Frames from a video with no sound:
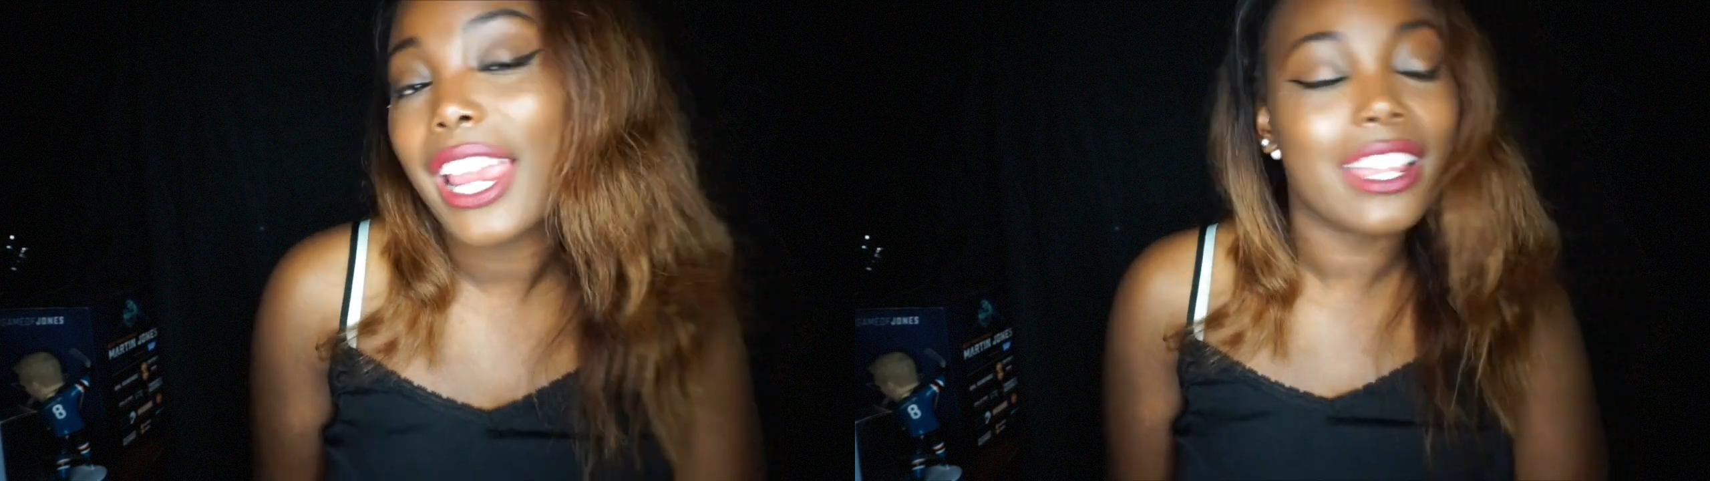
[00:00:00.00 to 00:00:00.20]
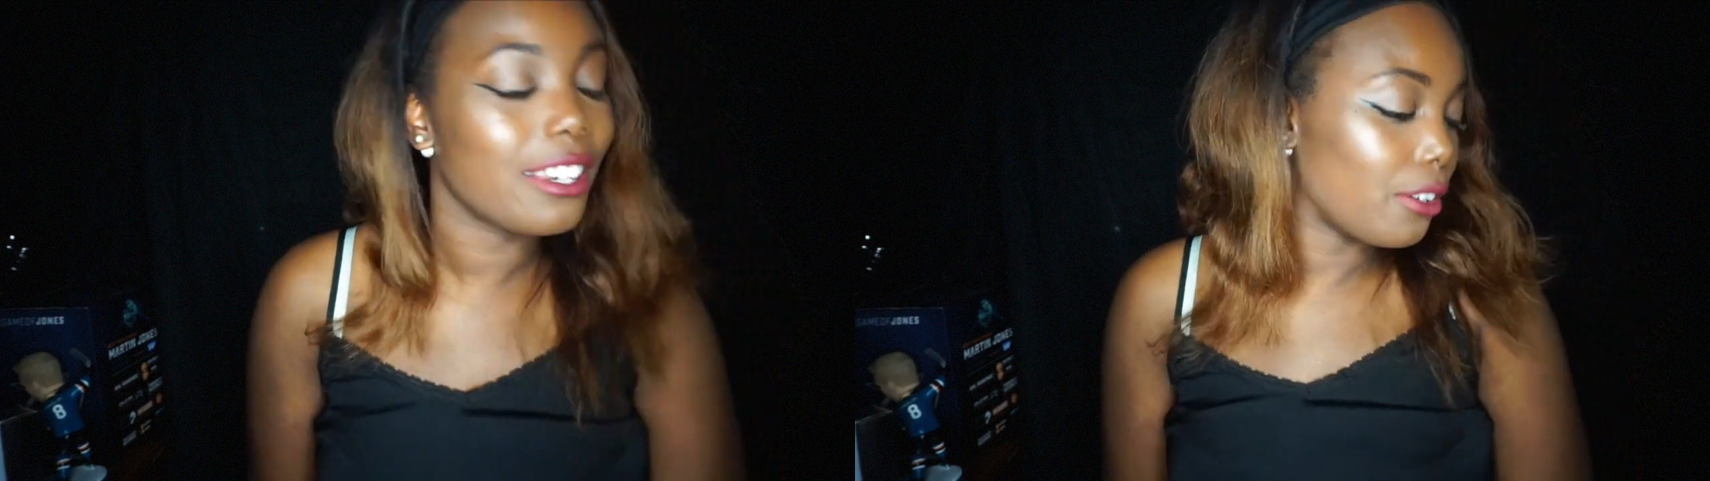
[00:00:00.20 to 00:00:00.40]

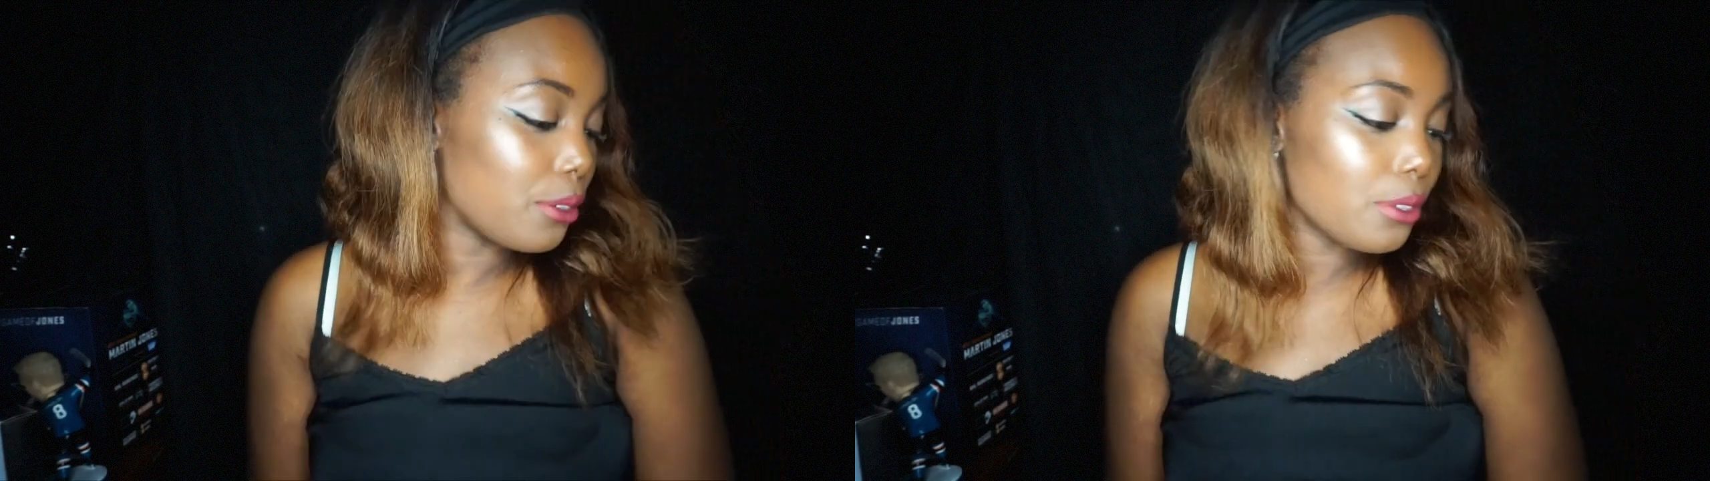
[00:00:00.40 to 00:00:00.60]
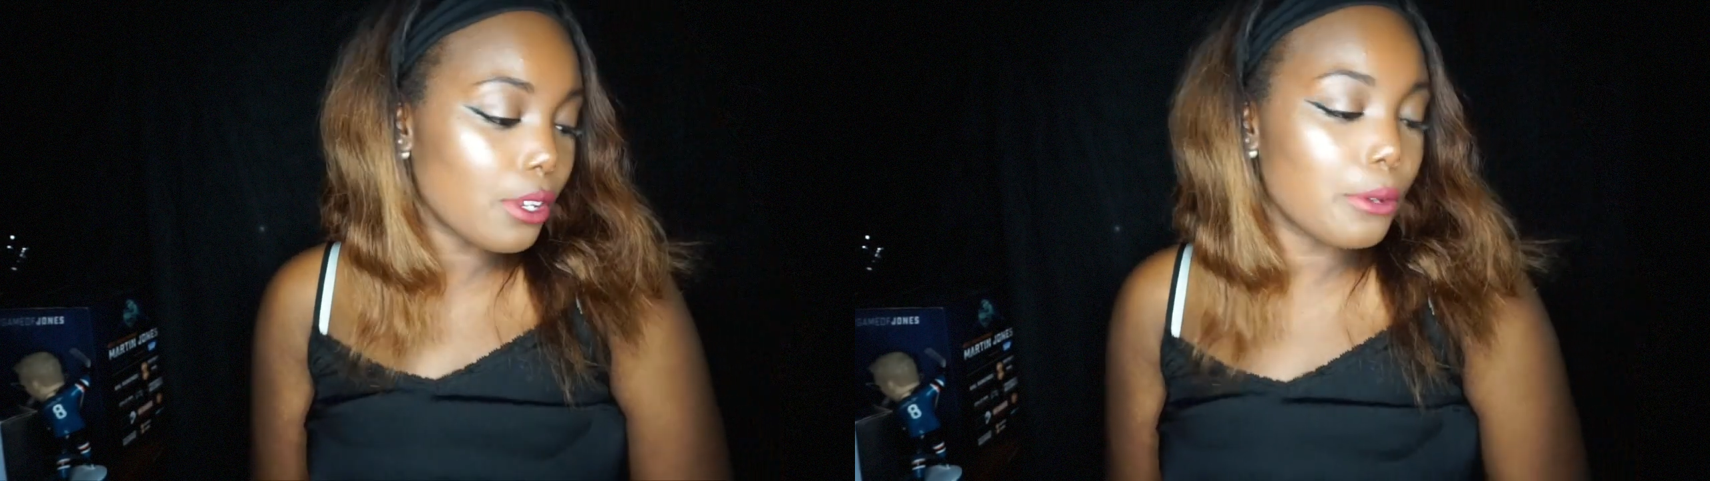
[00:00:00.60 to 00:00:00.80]
And
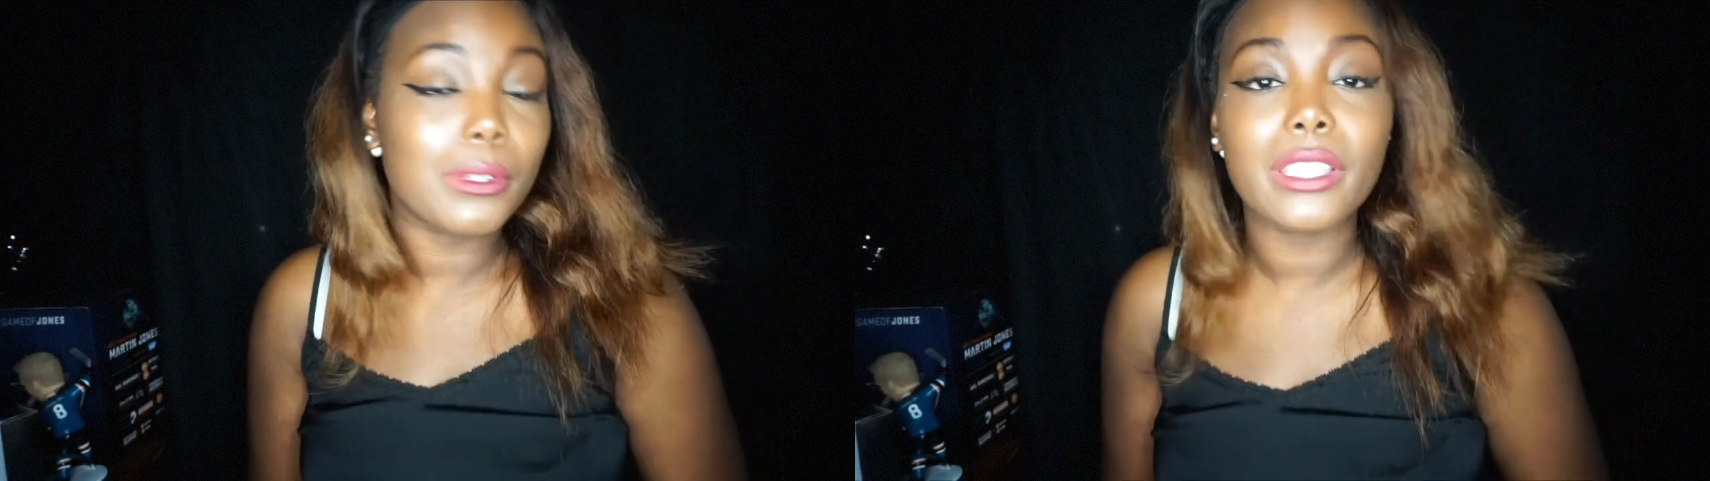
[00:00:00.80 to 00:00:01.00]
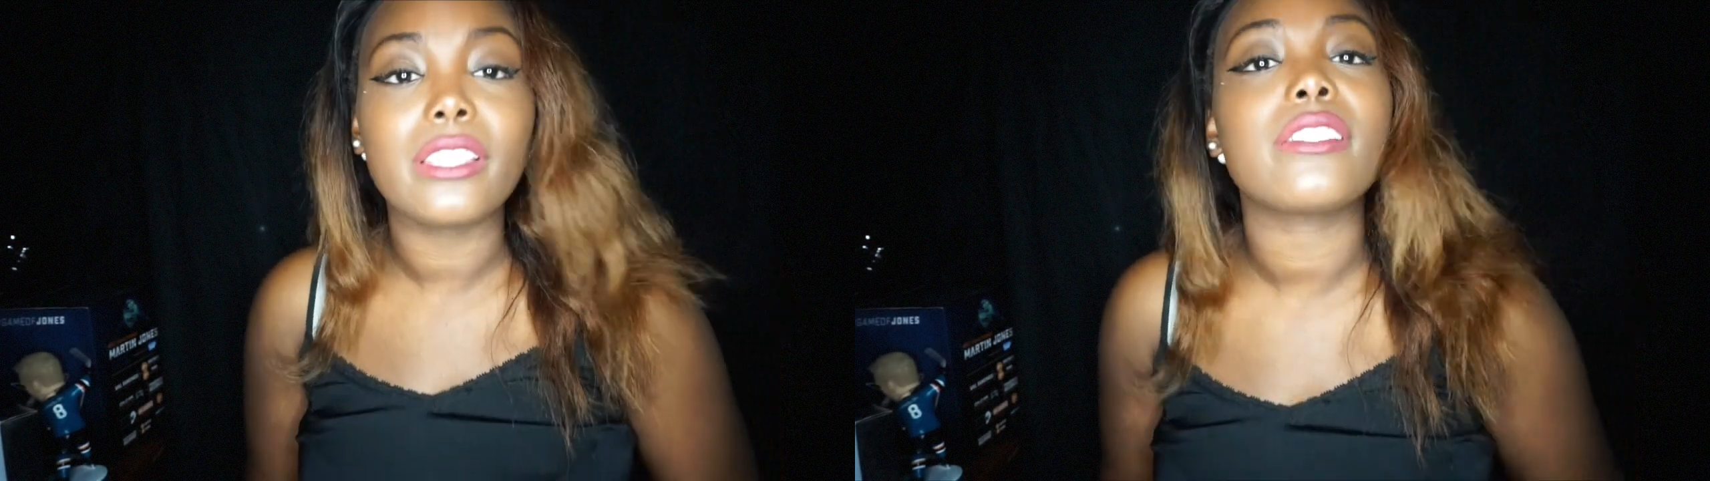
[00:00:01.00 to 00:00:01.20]
also,
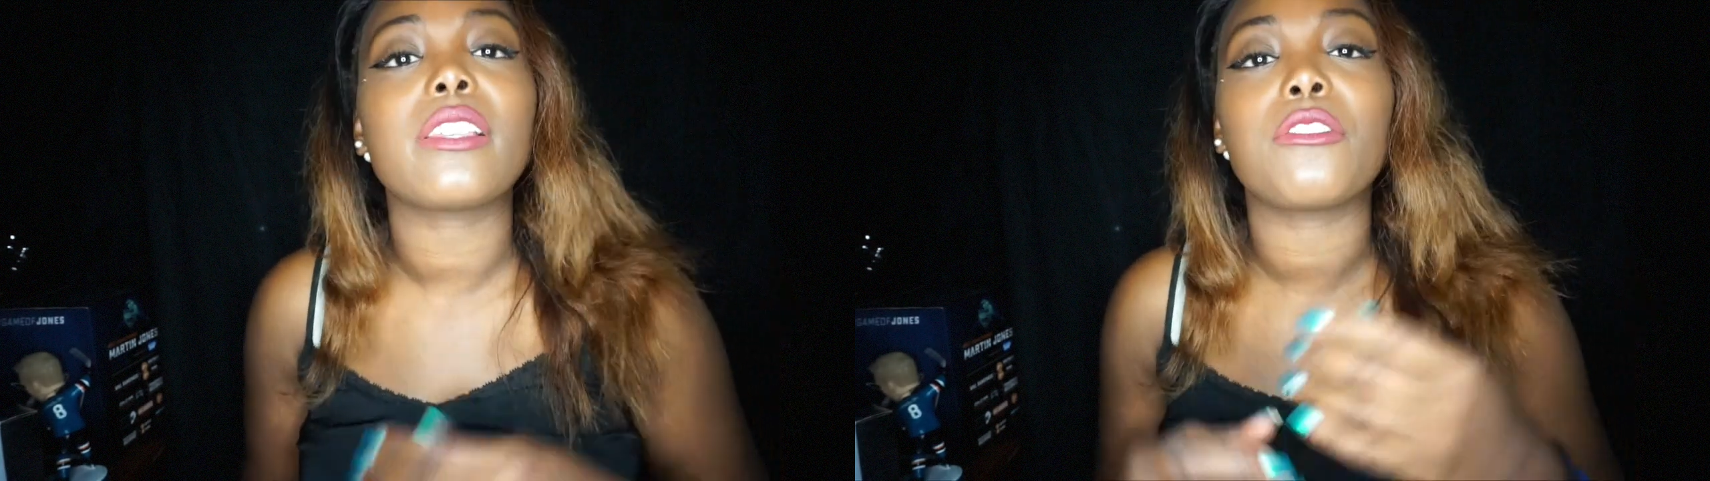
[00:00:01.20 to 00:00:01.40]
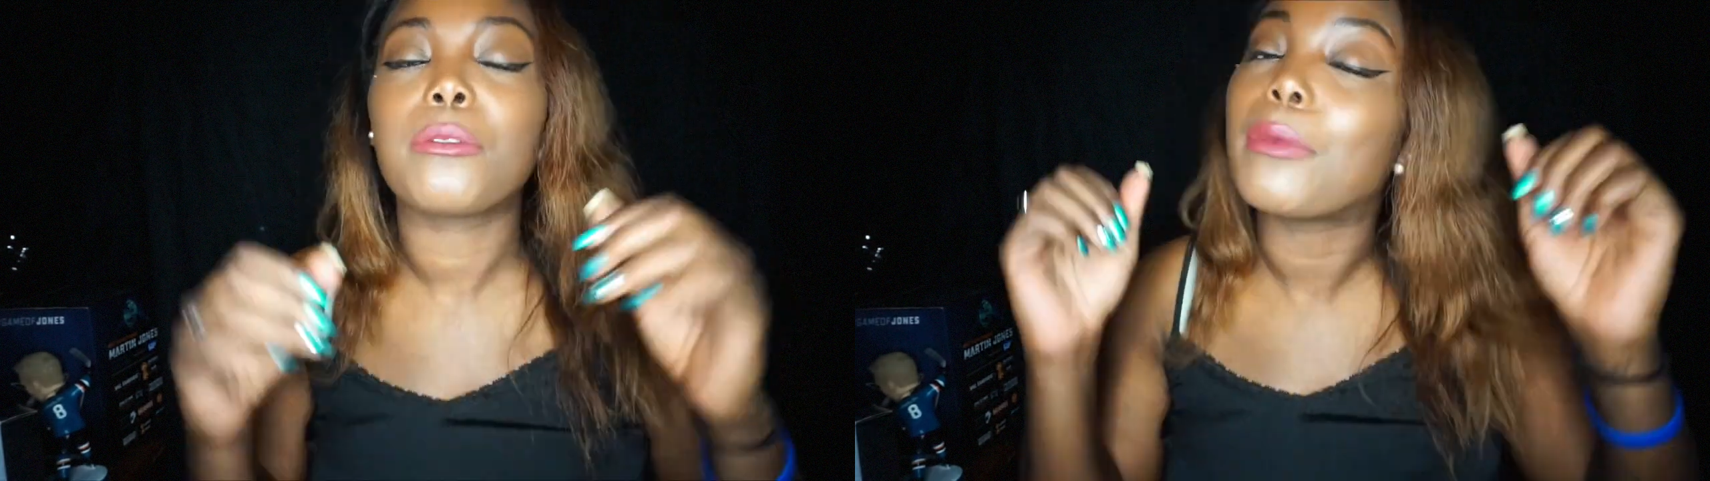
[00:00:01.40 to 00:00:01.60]

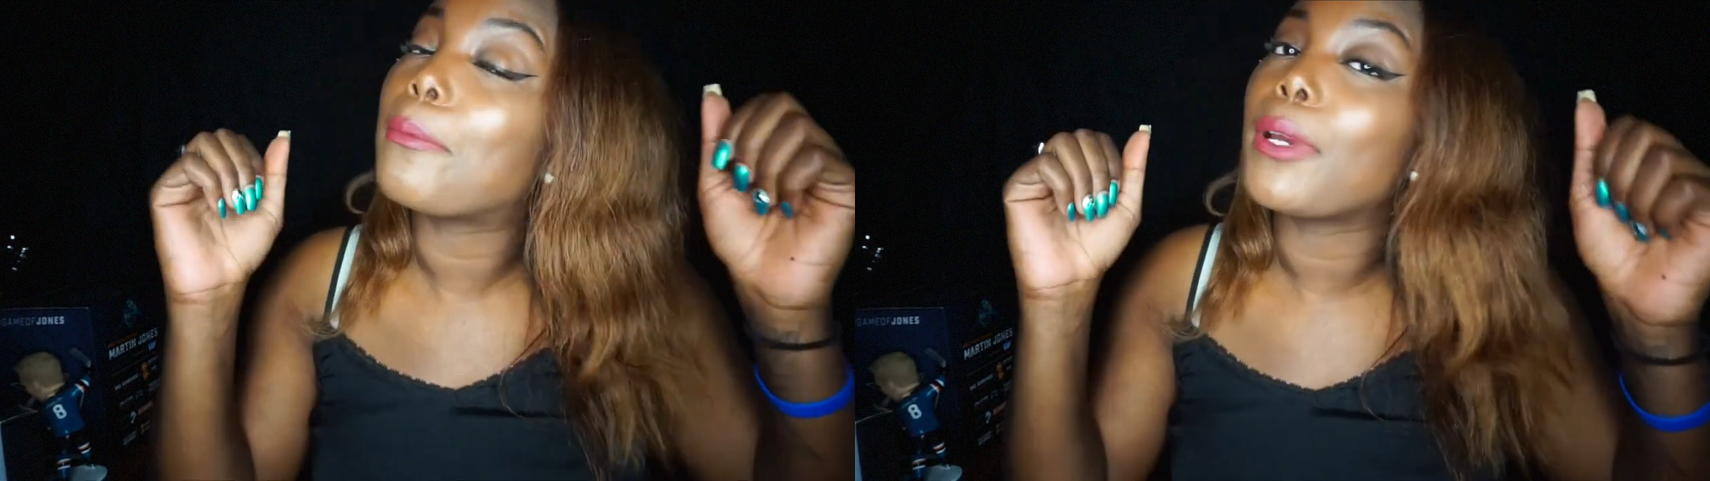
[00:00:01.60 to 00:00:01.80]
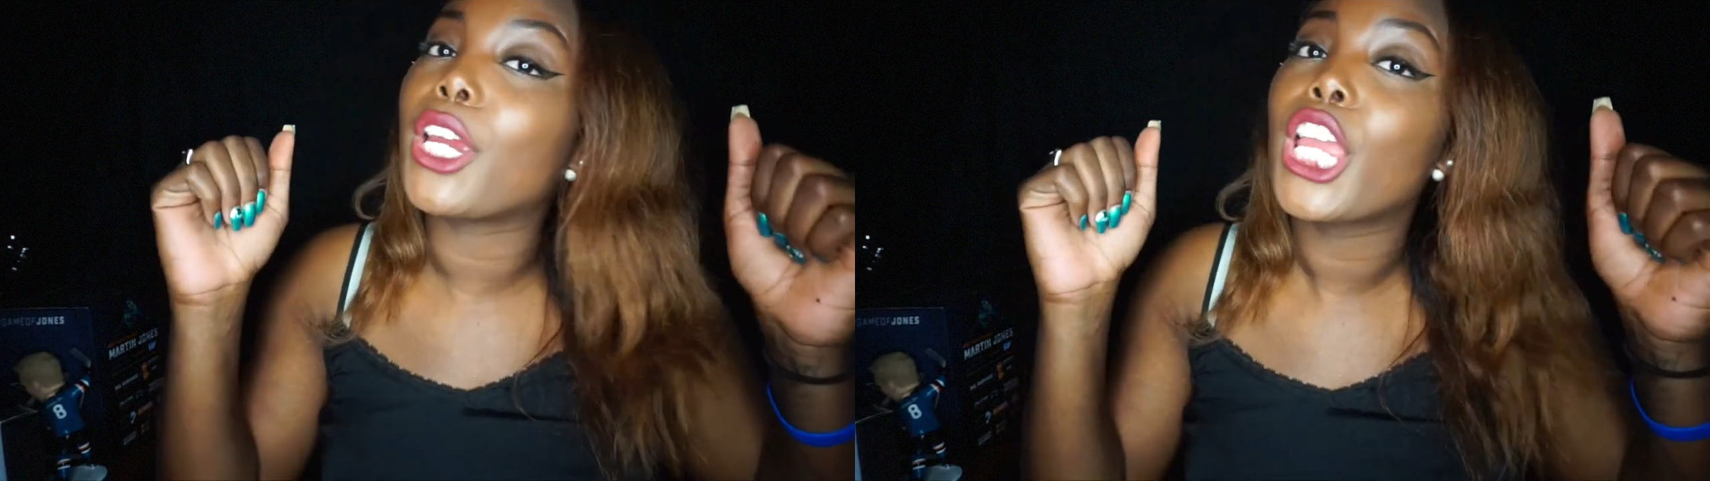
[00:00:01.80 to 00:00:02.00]
please
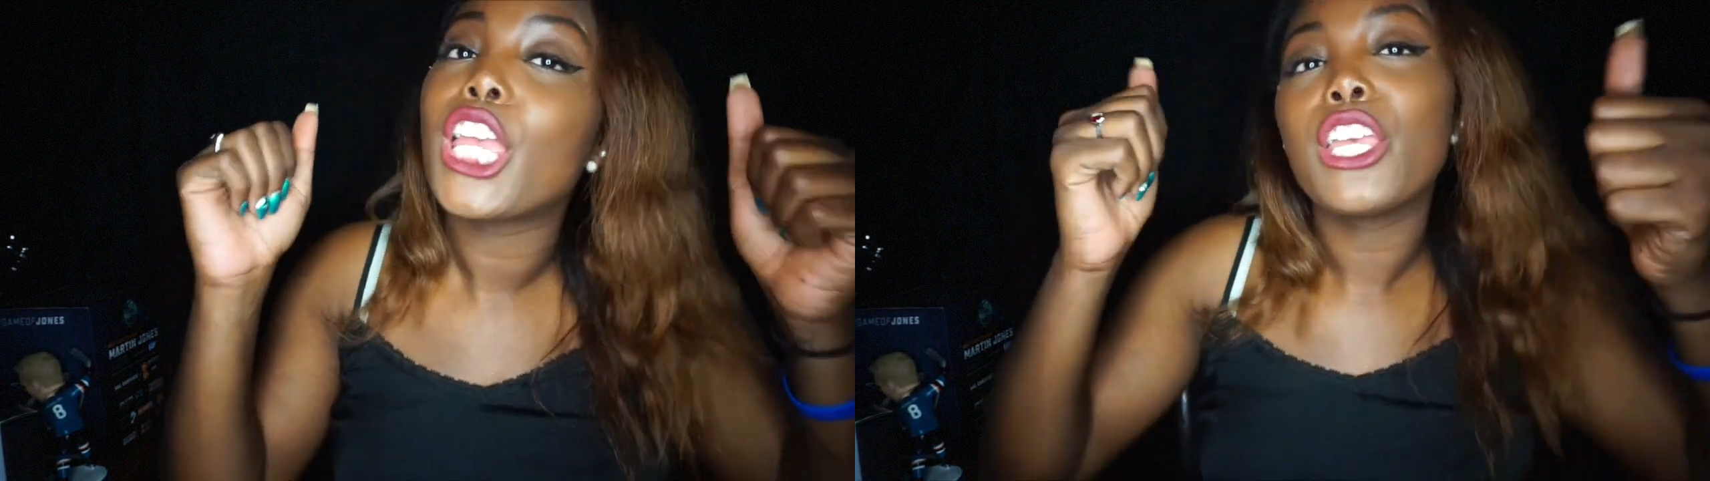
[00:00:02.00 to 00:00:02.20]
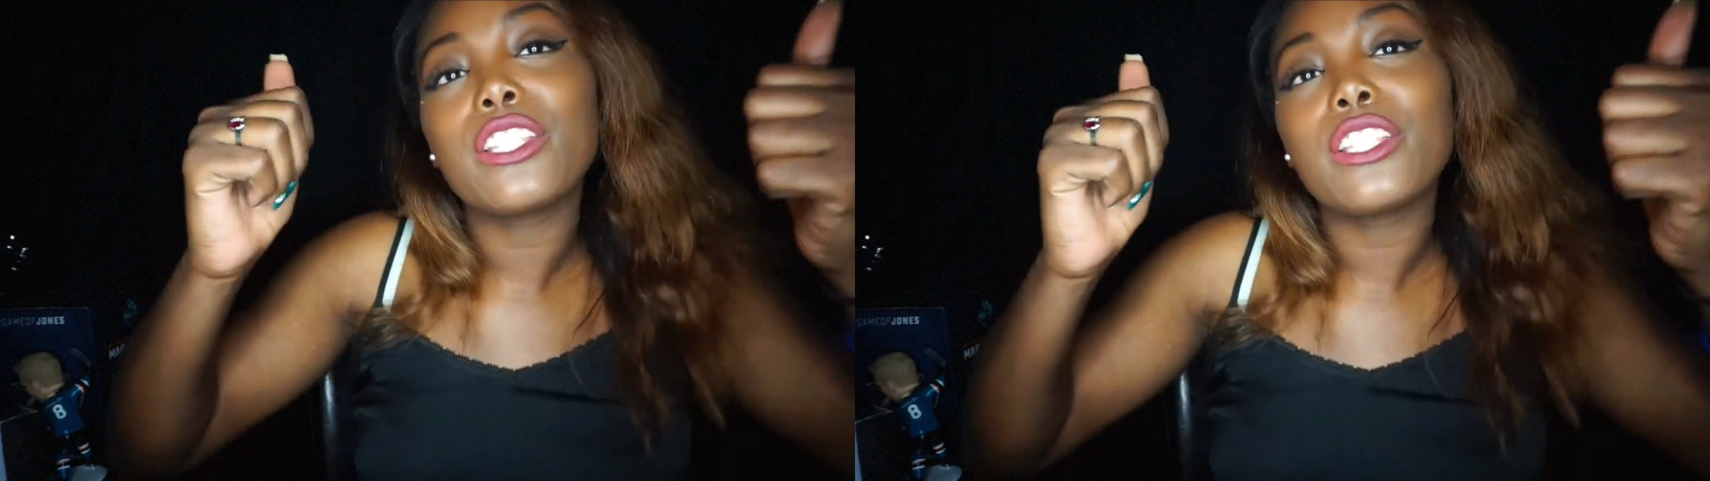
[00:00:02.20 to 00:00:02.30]
remember